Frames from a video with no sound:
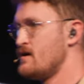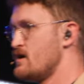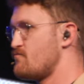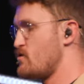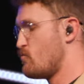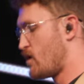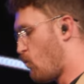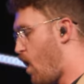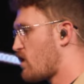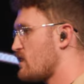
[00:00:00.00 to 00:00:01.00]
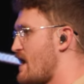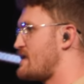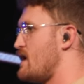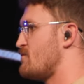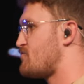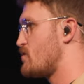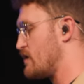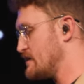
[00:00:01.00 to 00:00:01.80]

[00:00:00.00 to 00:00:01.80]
If we want to walk like him, if we want